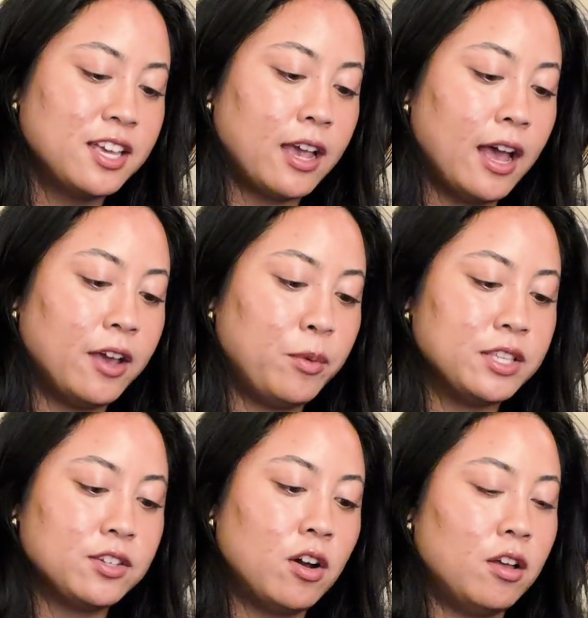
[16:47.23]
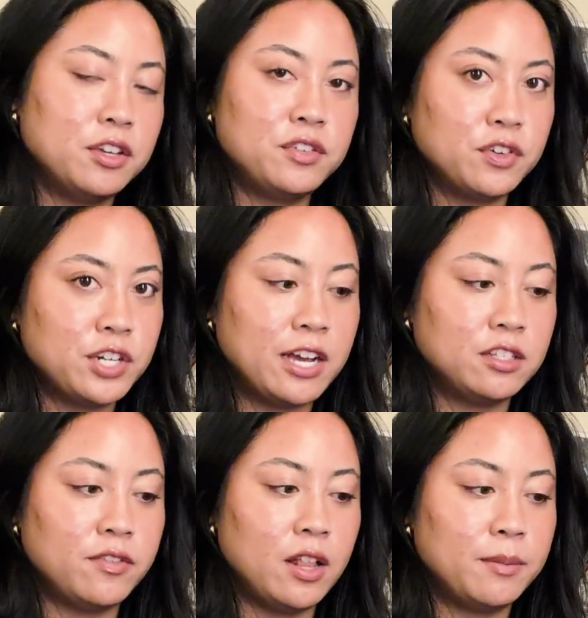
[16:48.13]
Like I went to college for child
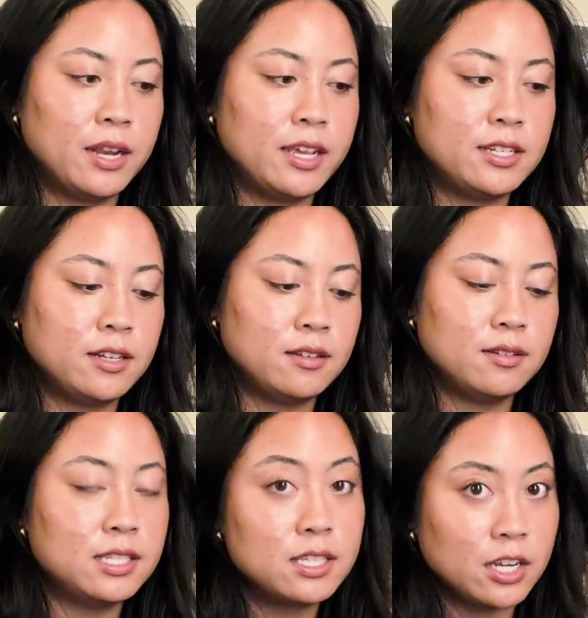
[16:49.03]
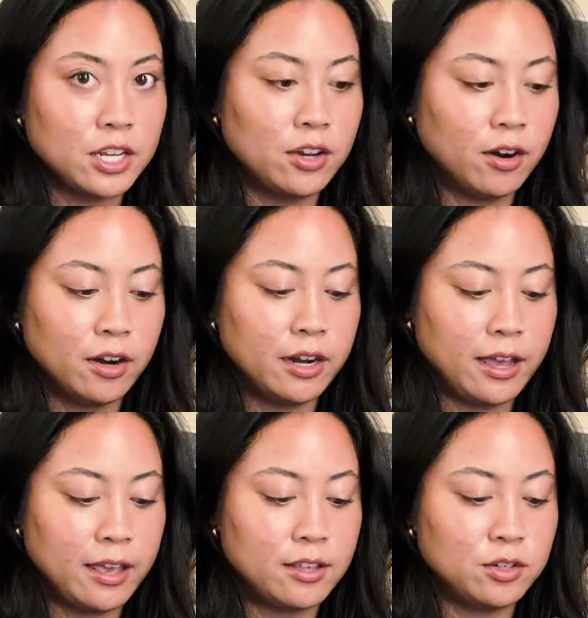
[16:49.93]
development. I didn't study art.
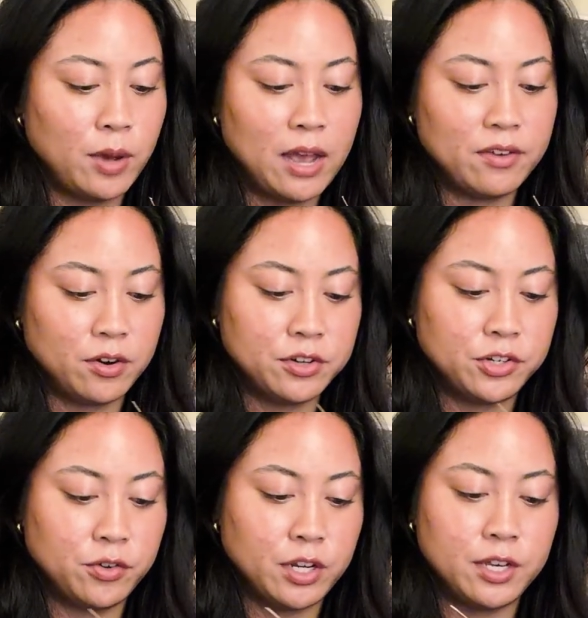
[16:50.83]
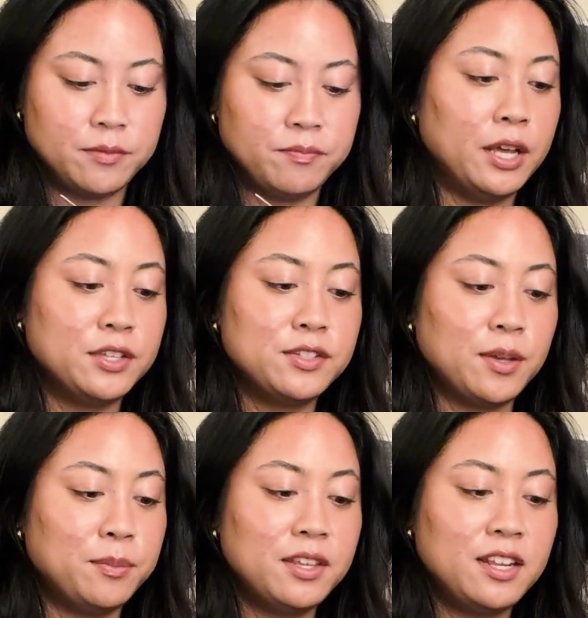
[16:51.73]
I don't have an art degree, but
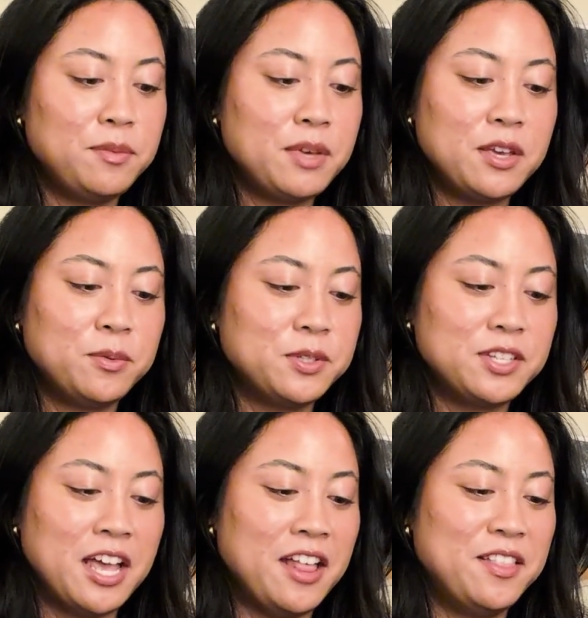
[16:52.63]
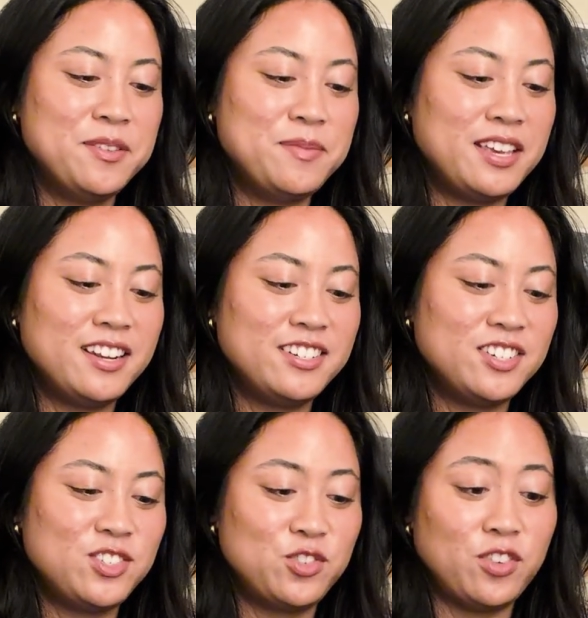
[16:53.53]
something in me was telling me to
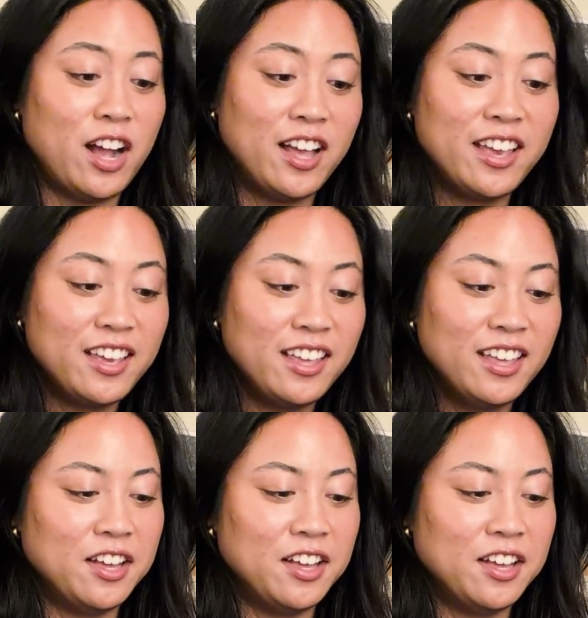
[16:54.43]
just try.